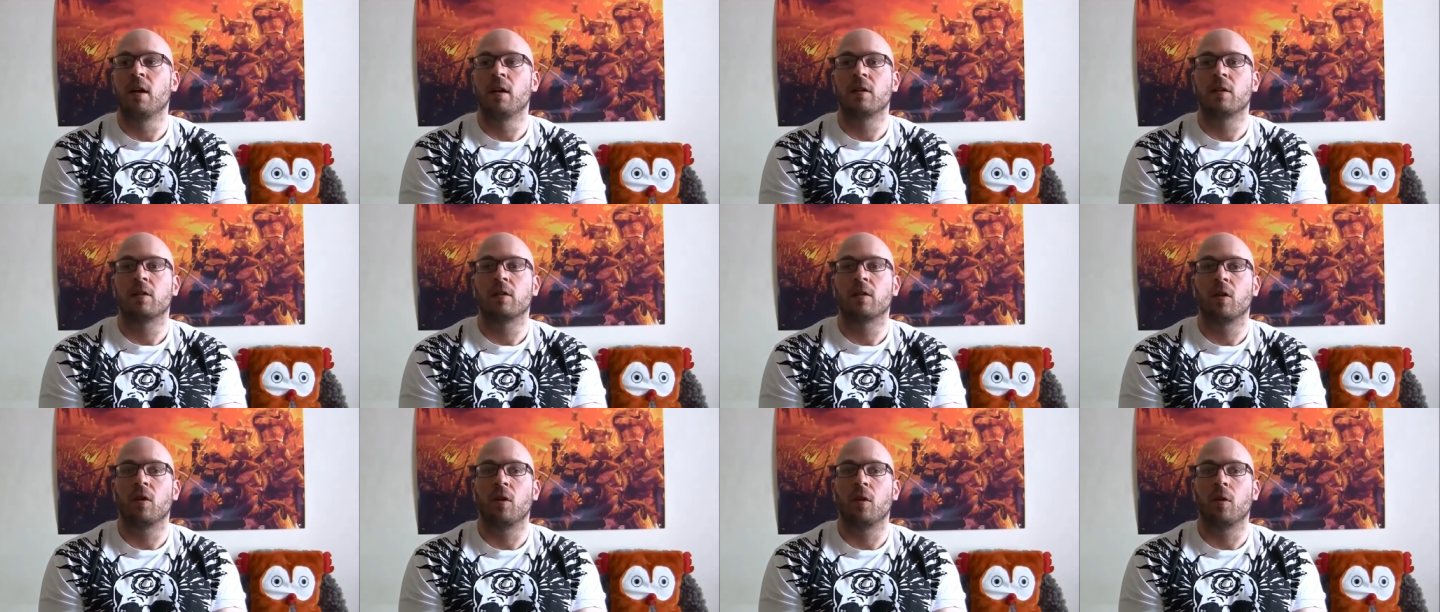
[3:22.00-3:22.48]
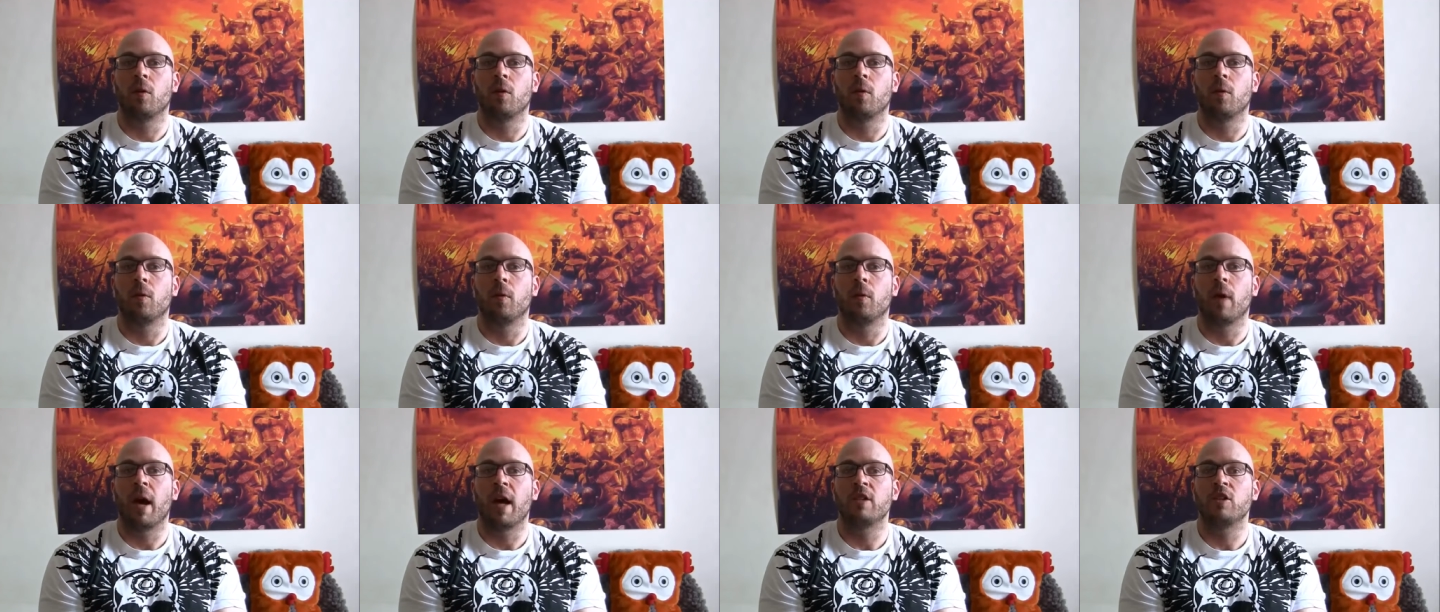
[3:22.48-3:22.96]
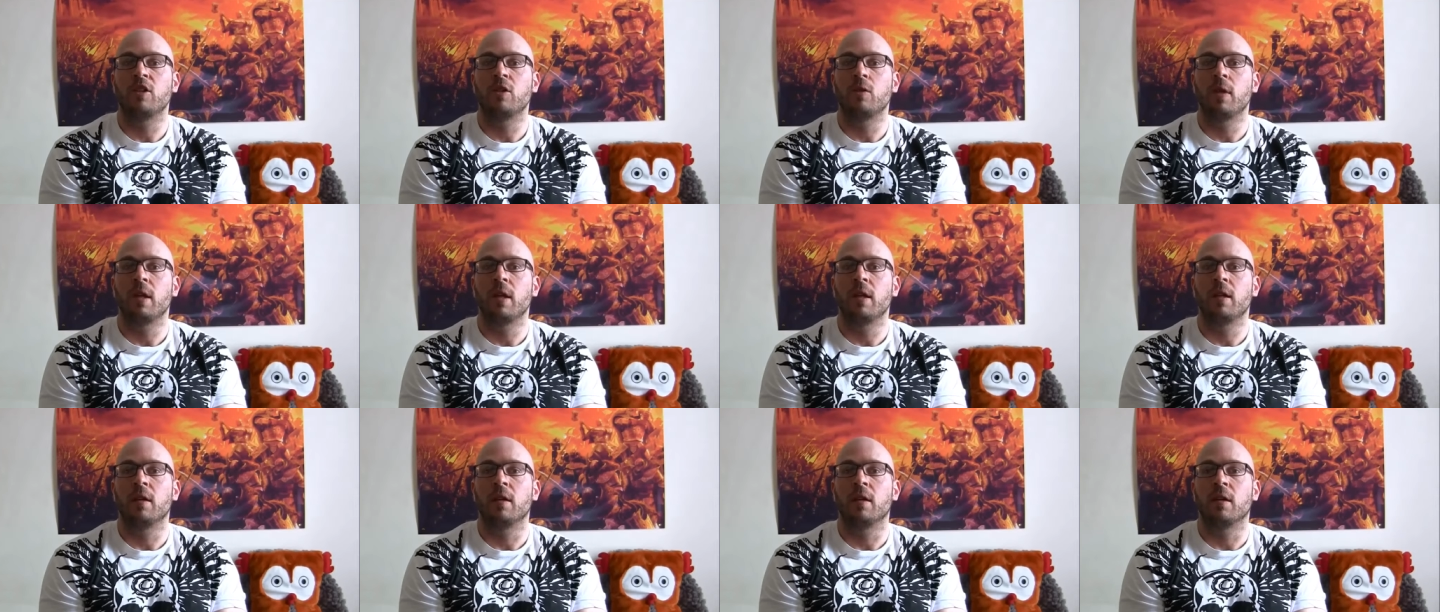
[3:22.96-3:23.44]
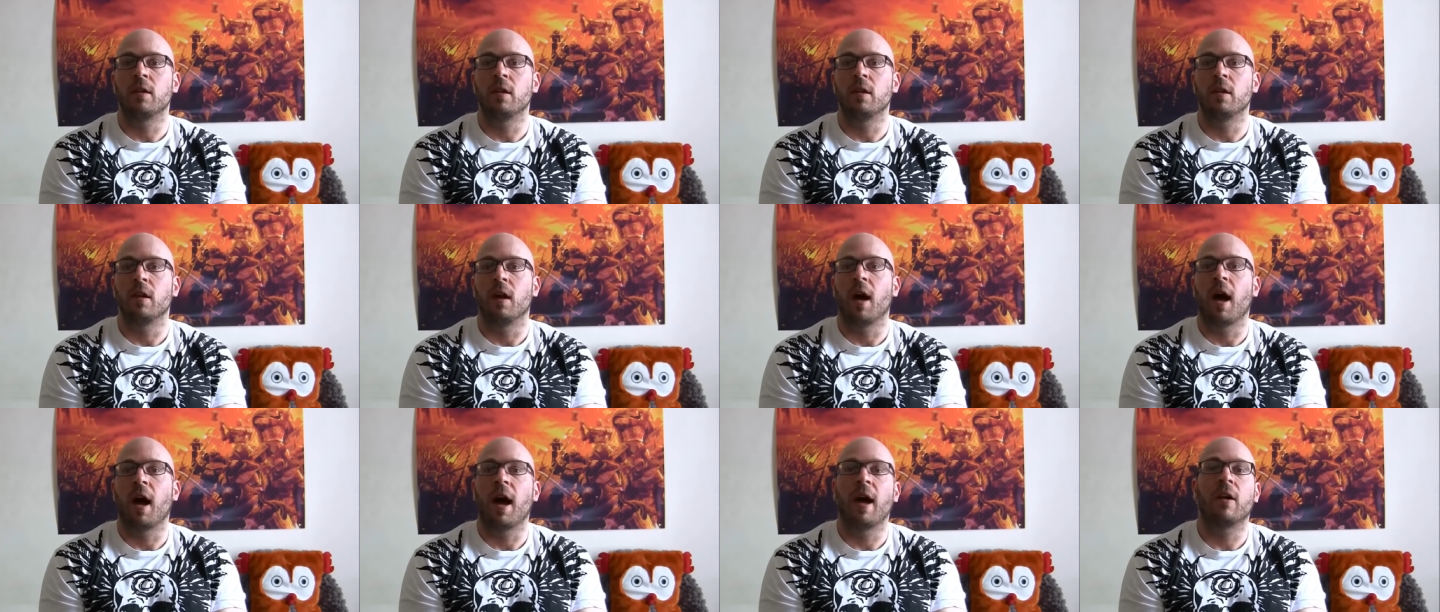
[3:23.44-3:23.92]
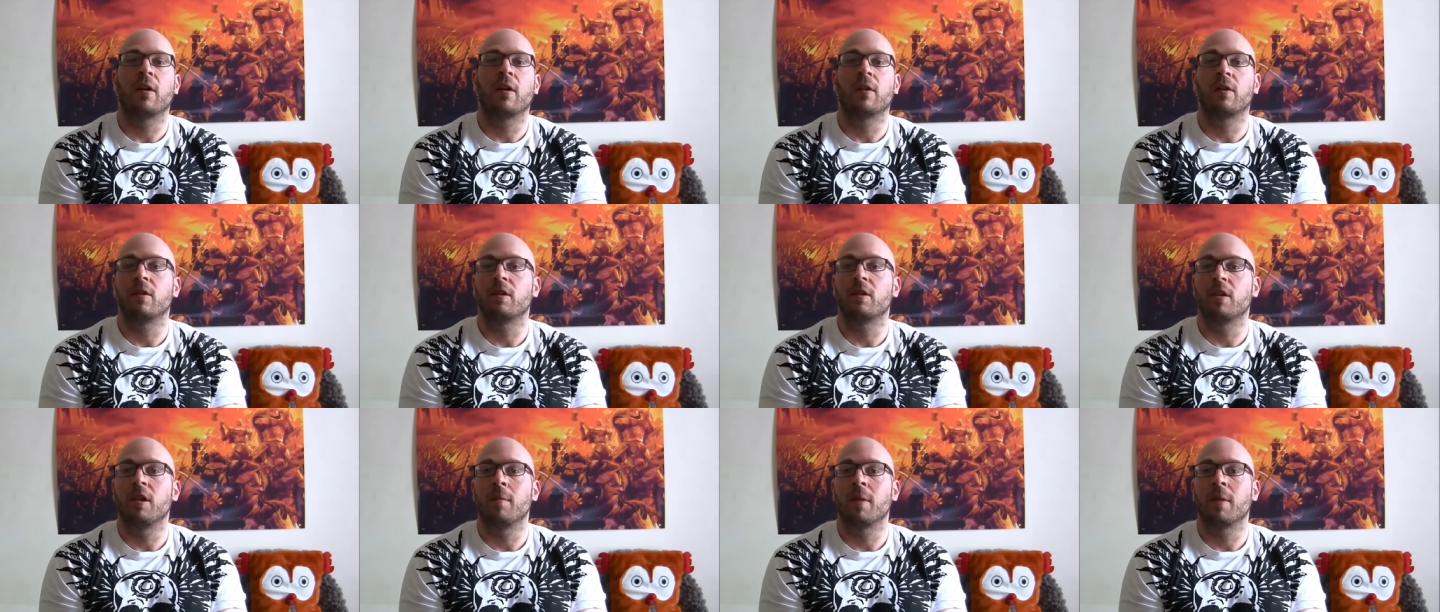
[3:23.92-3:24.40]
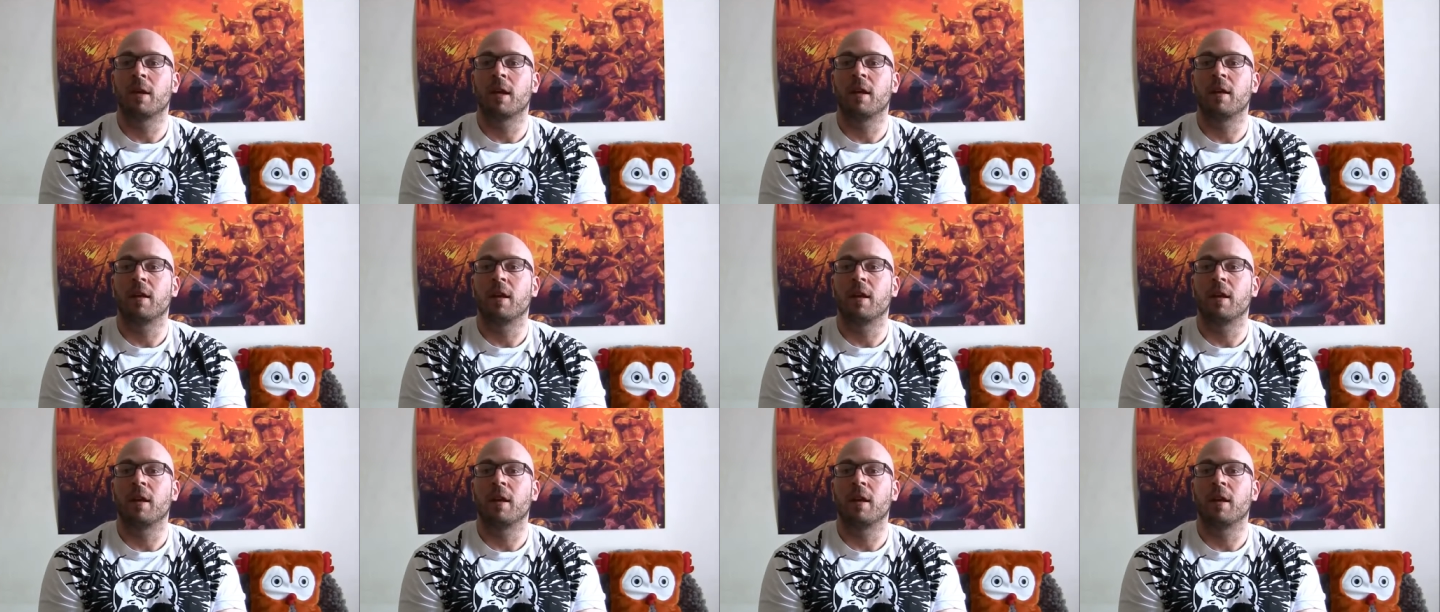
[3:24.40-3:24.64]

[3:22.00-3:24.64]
So had you eaten a higher glycemic